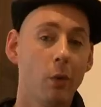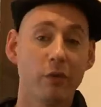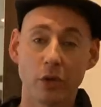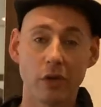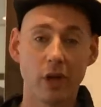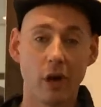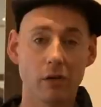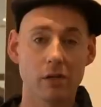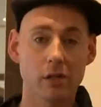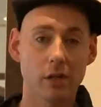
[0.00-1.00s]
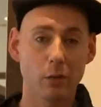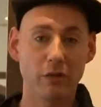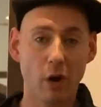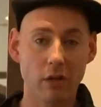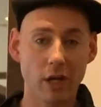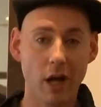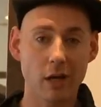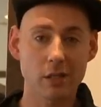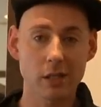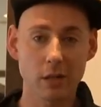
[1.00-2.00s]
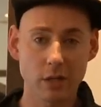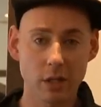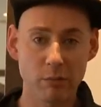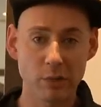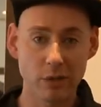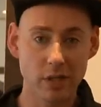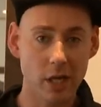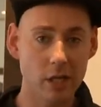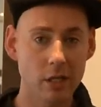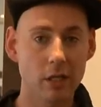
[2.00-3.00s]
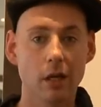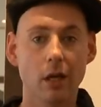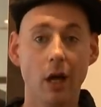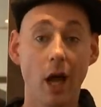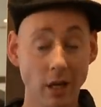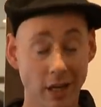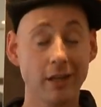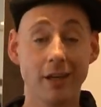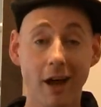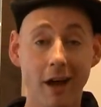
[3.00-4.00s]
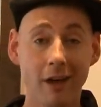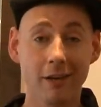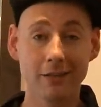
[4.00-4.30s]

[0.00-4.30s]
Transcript: We've done the cuts, we've got the guys suited and booted, and here they are,